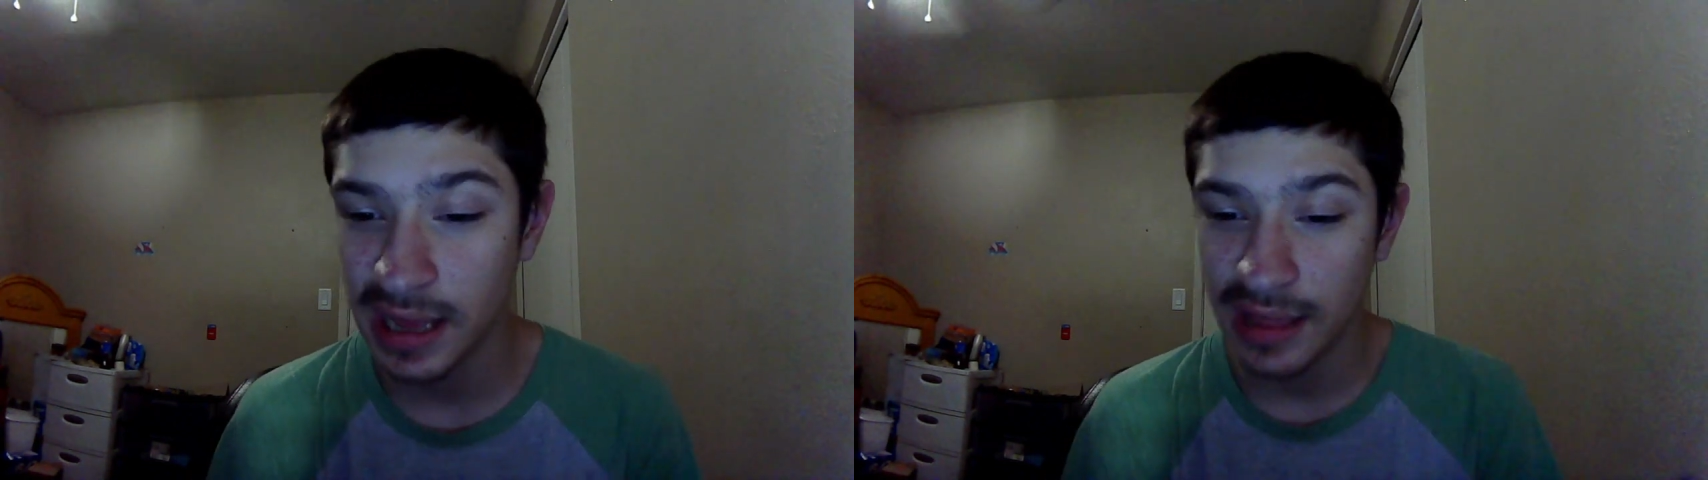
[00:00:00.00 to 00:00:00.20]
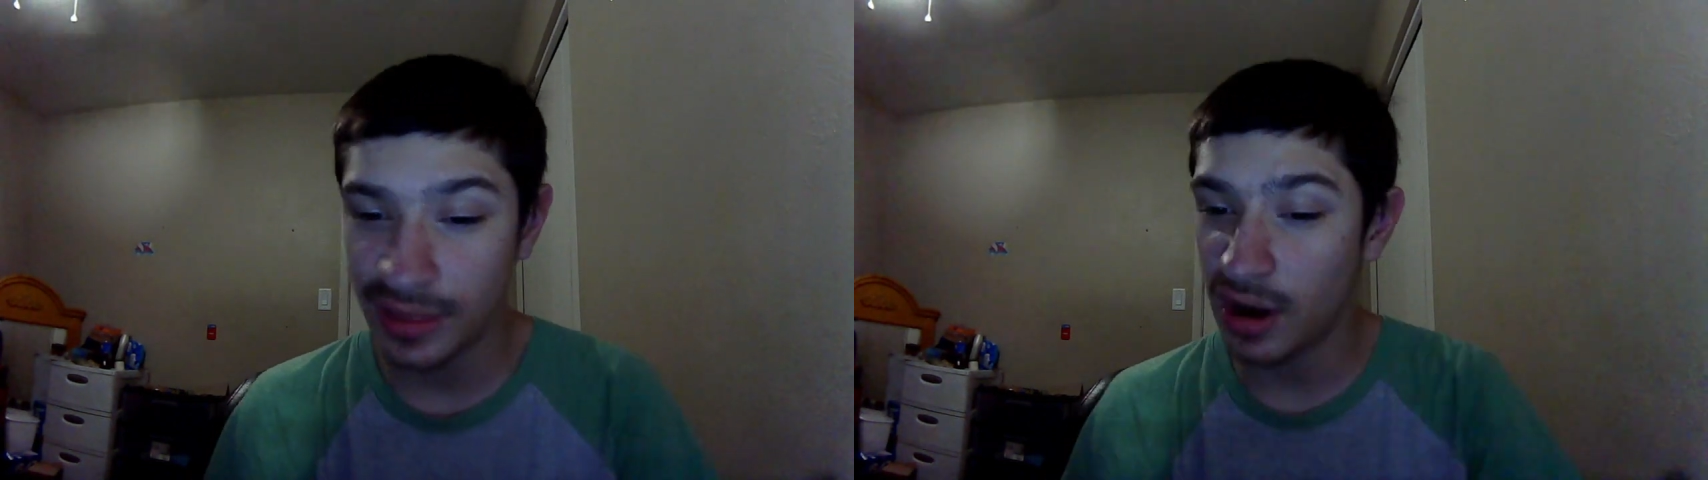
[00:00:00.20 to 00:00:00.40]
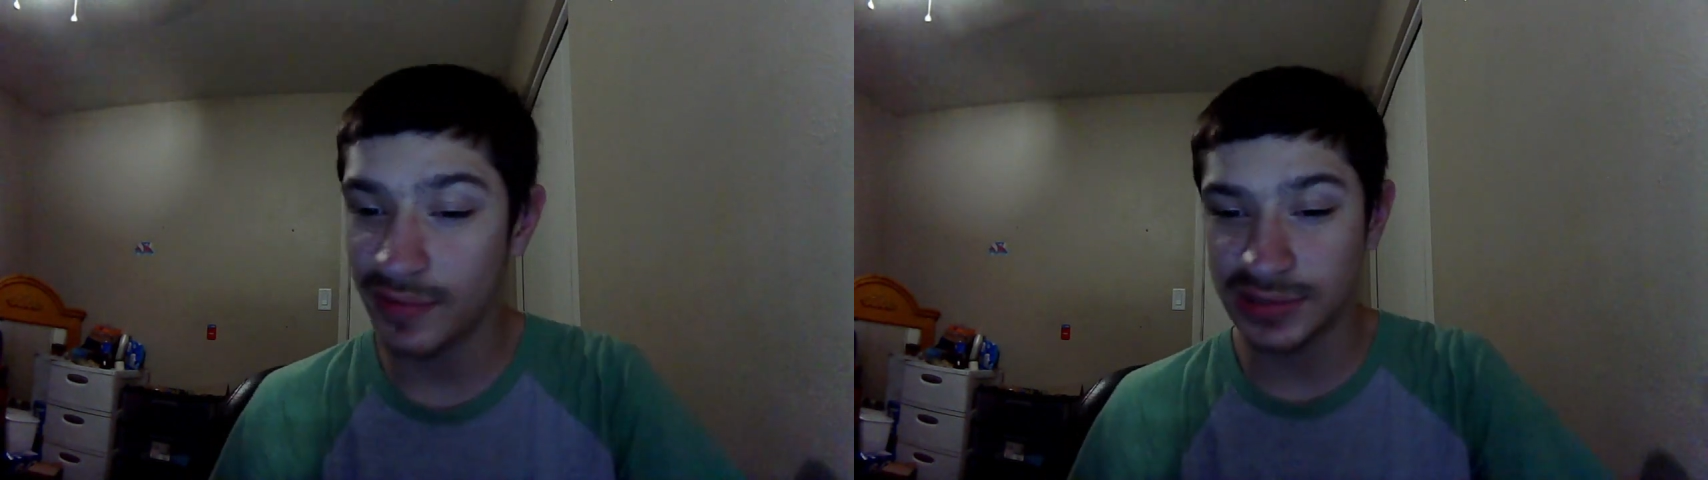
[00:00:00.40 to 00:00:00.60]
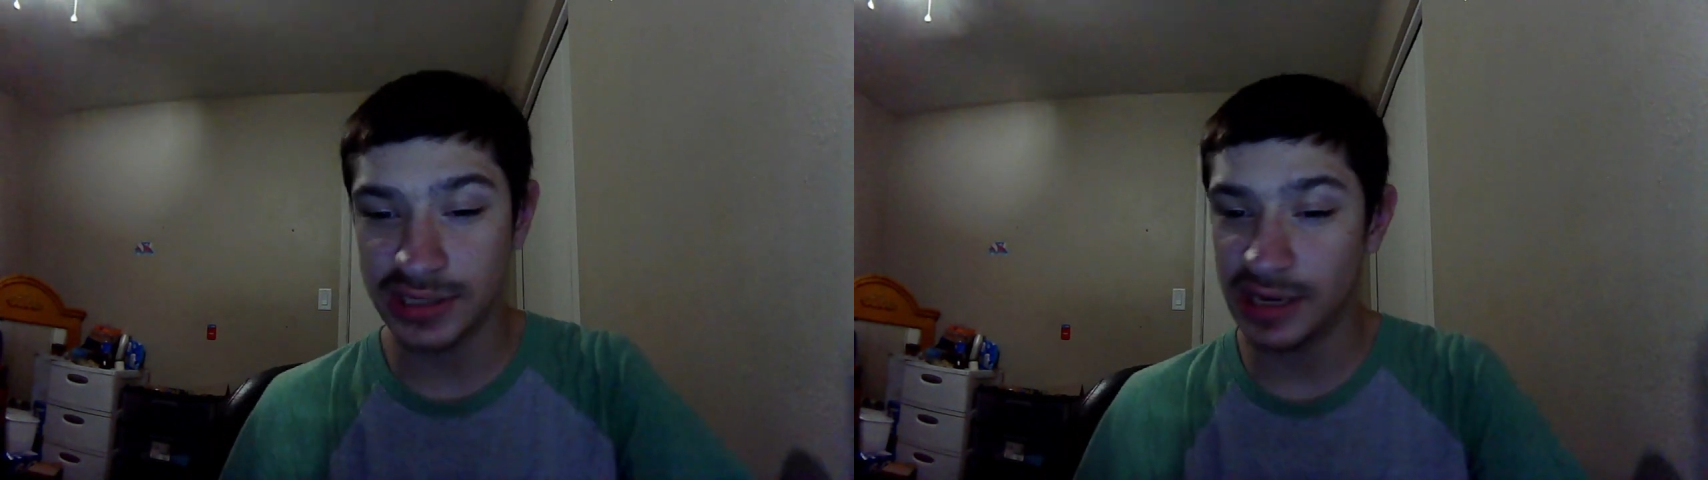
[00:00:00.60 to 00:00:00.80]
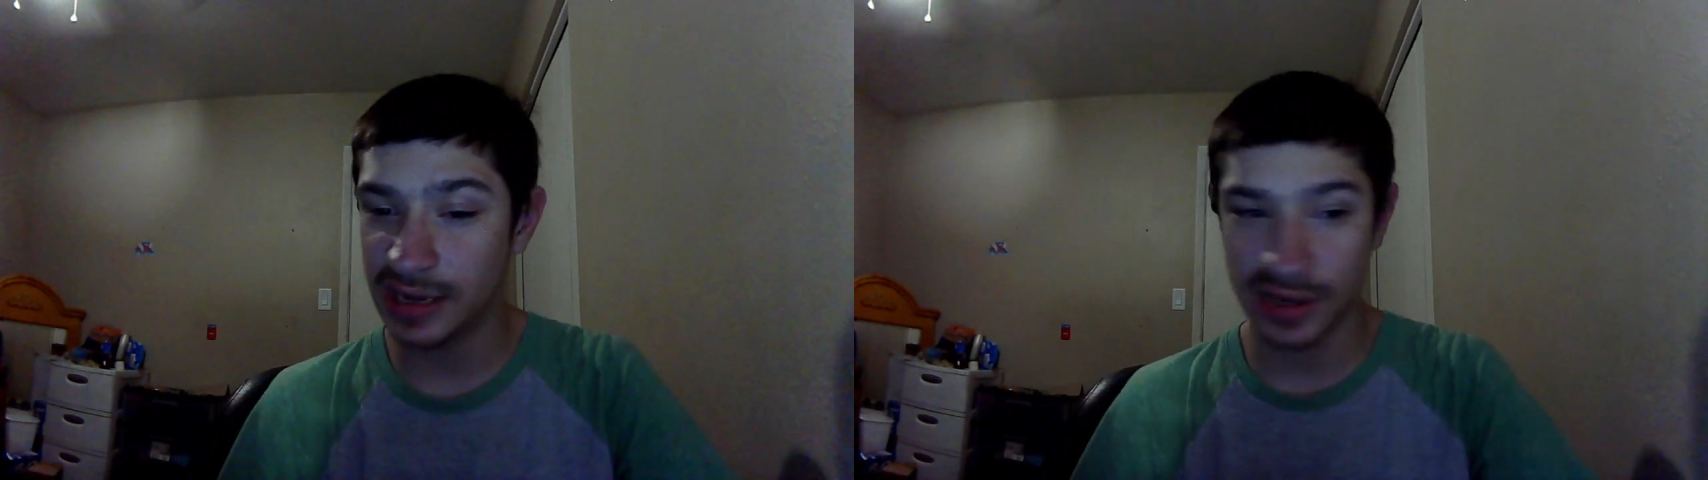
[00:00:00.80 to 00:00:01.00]
Then all of a
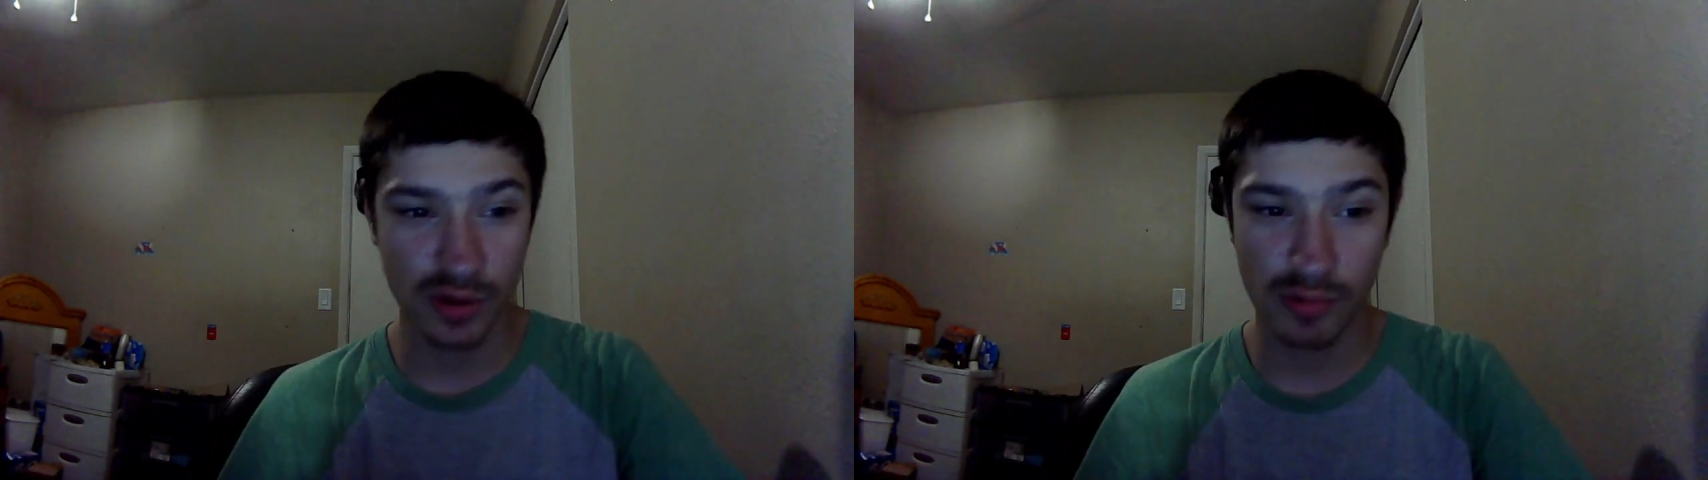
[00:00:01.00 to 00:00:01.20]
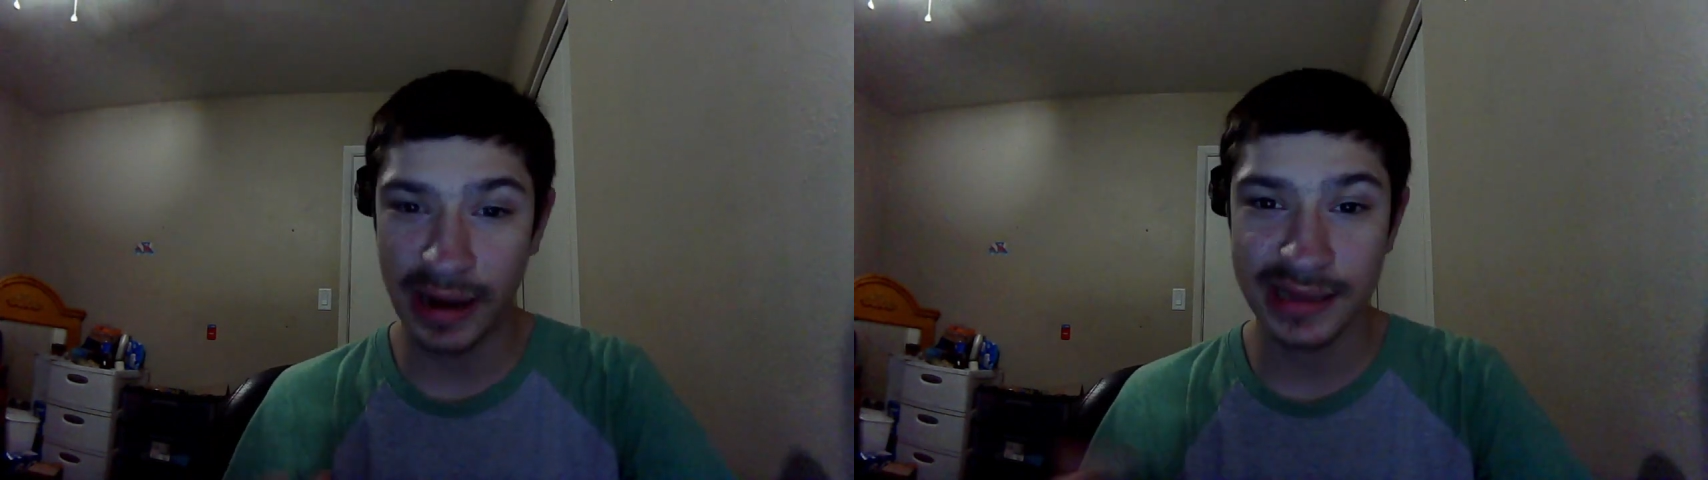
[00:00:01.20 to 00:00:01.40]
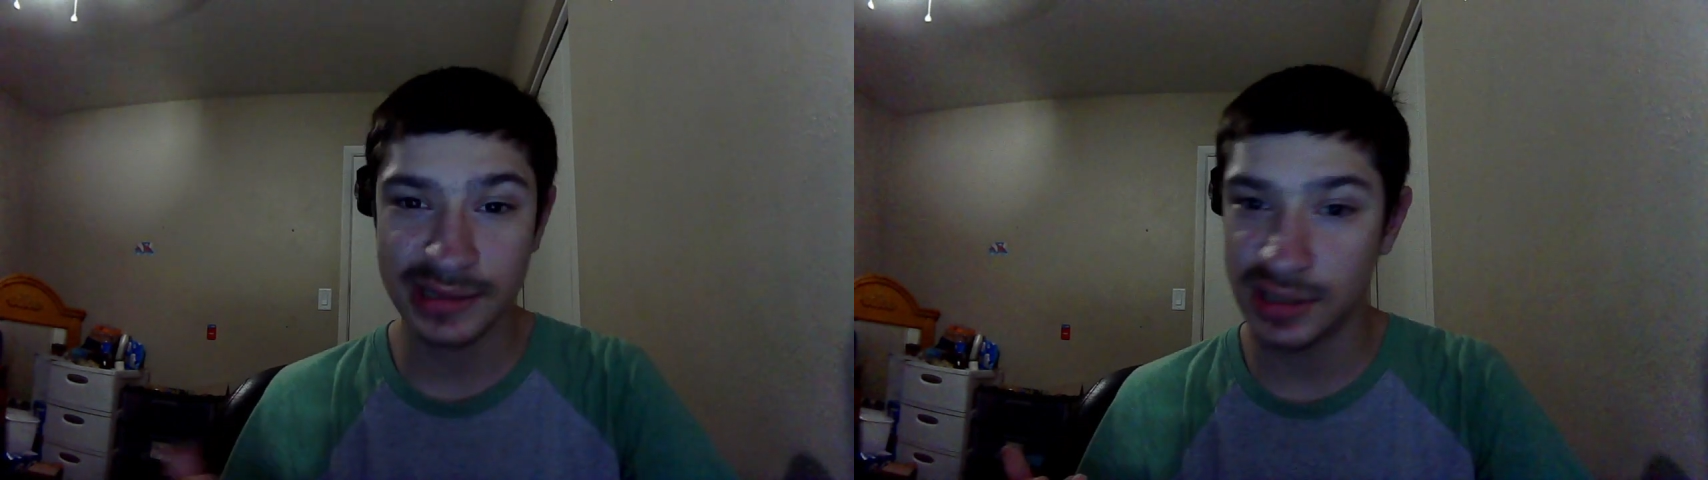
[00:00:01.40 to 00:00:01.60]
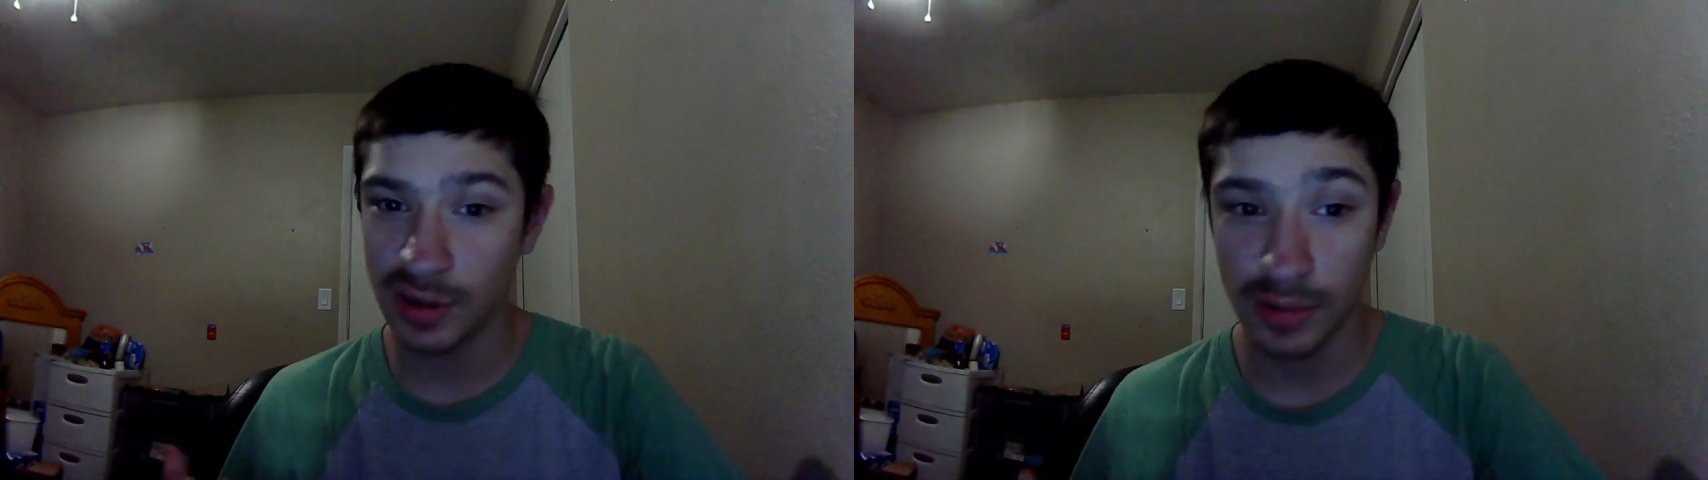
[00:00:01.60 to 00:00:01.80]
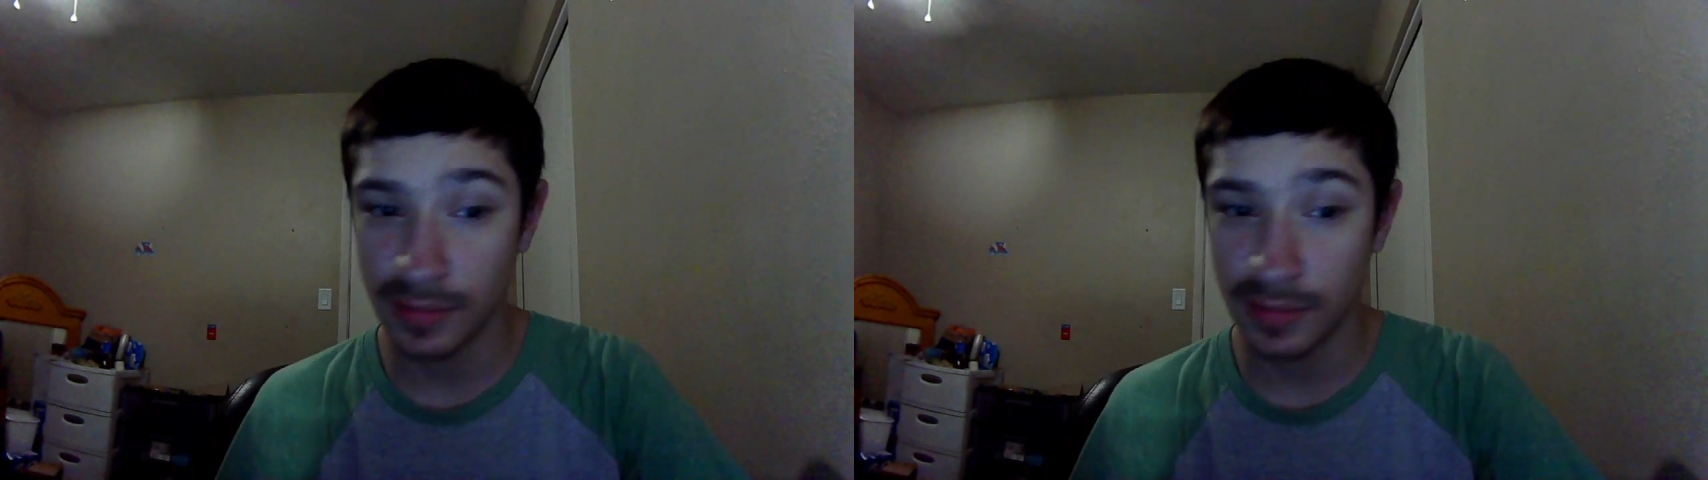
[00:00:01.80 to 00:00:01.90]
sudden it can go right into you know